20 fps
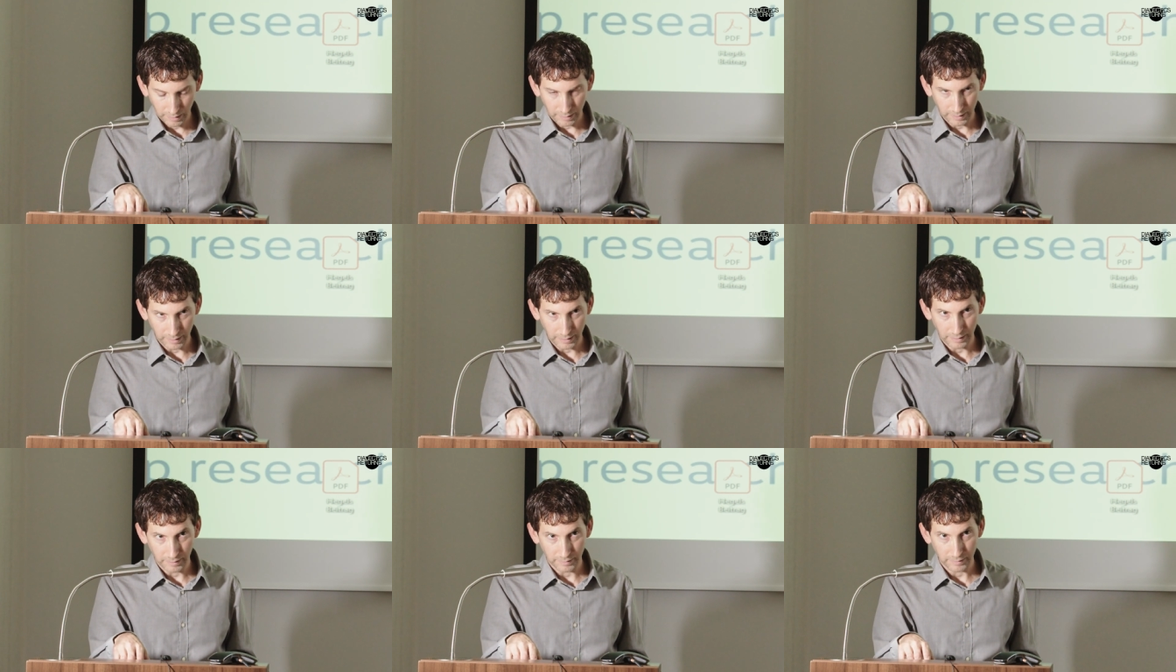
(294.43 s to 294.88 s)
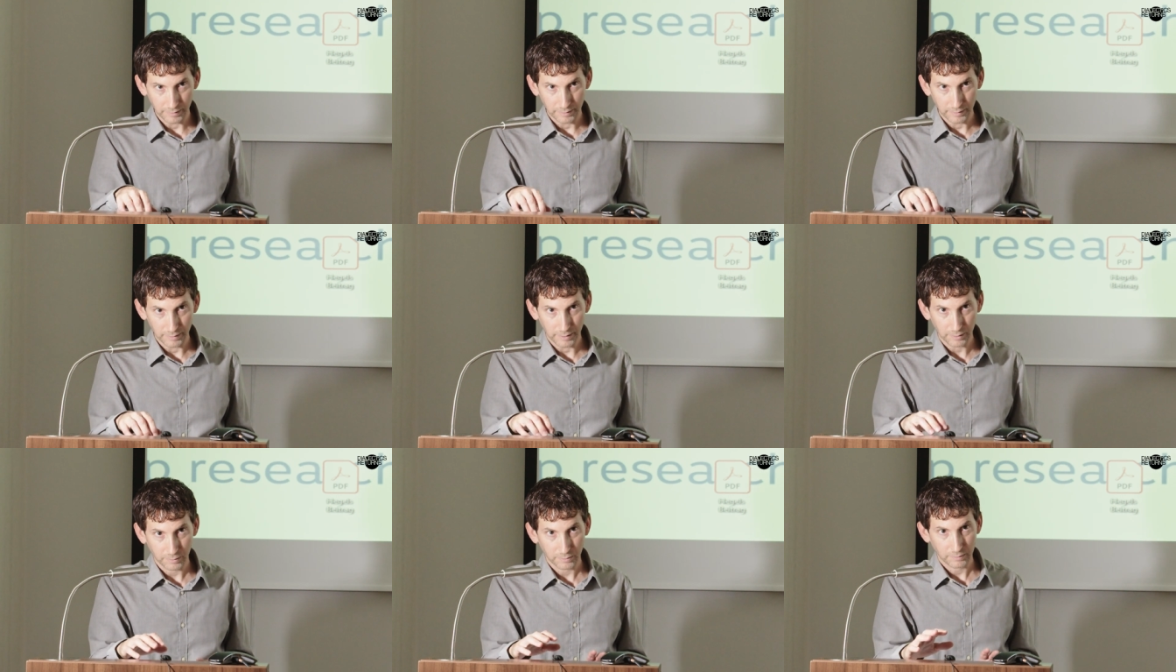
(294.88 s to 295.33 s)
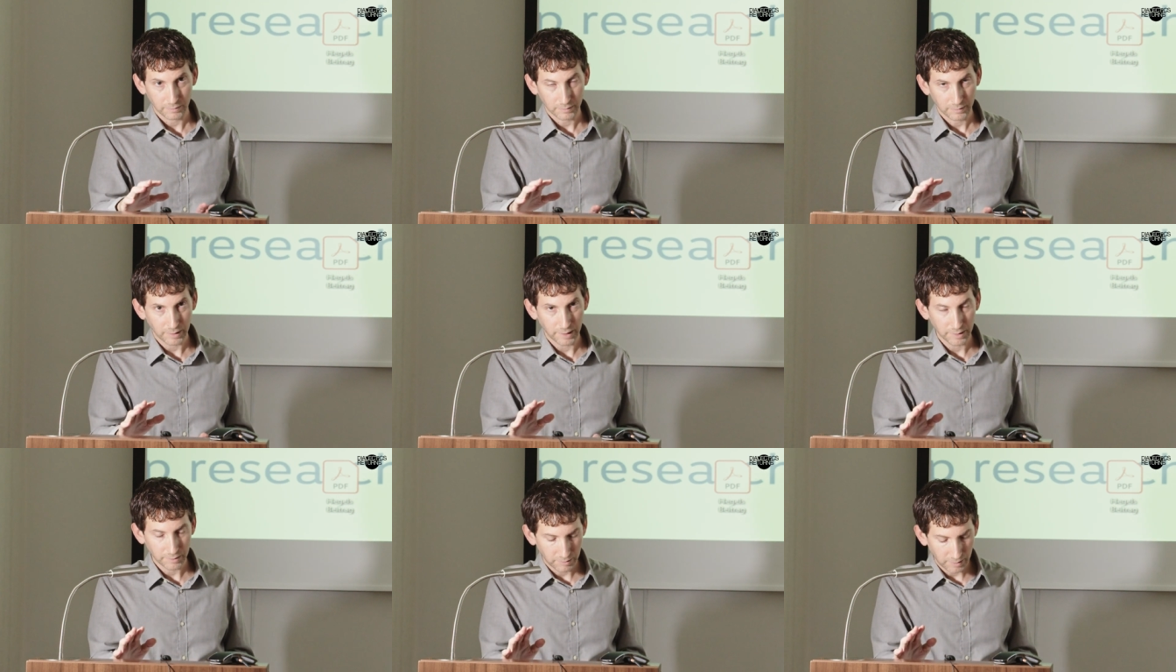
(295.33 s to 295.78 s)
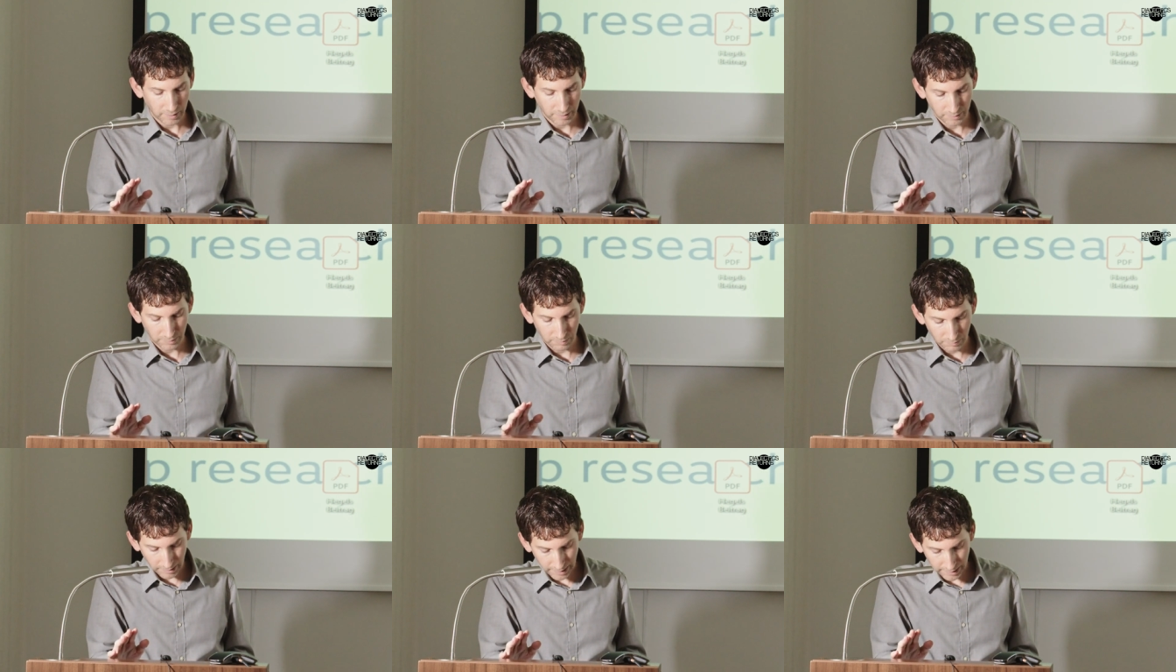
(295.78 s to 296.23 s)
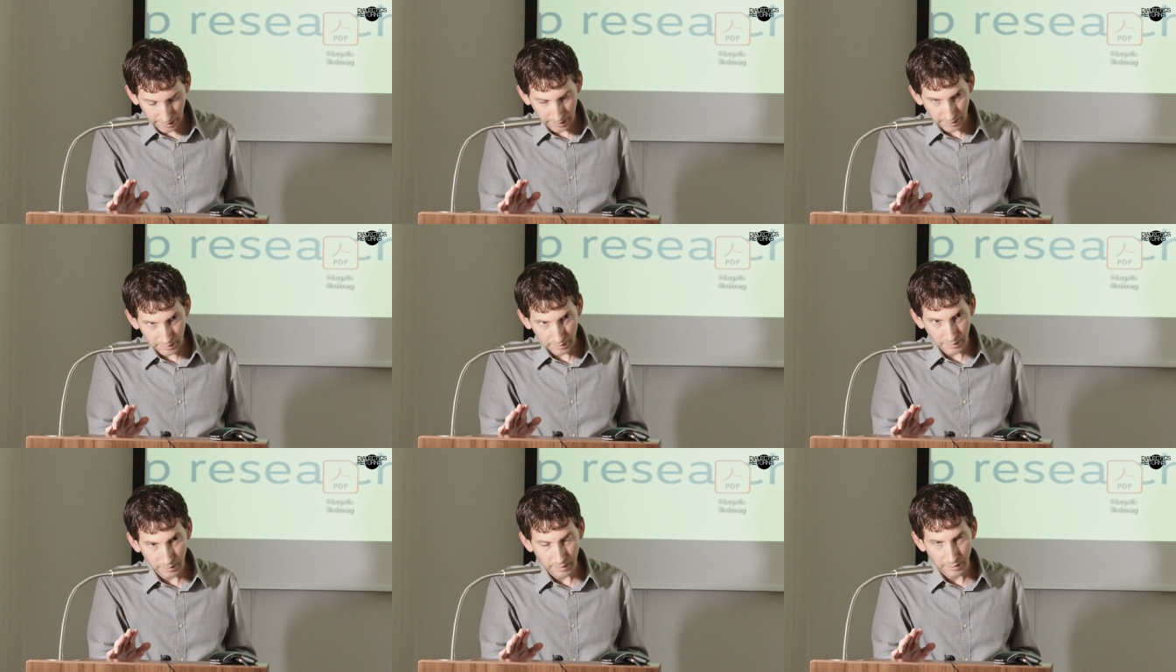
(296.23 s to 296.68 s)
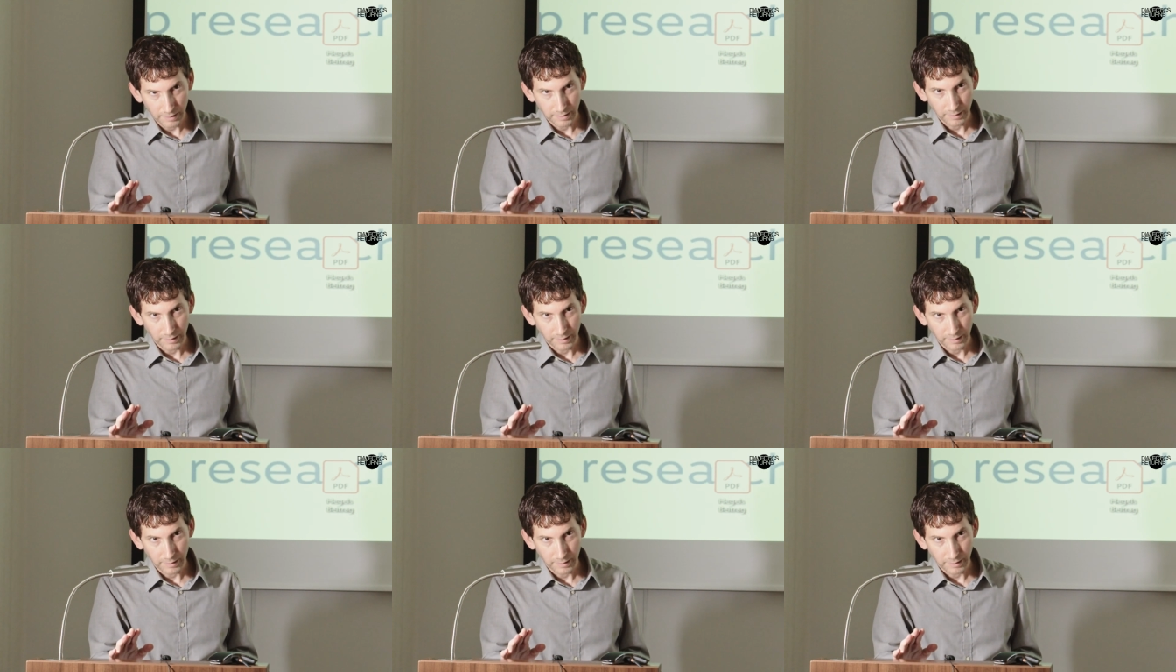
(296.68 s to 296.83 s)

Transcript: Uh, uh, contrary to Ryan,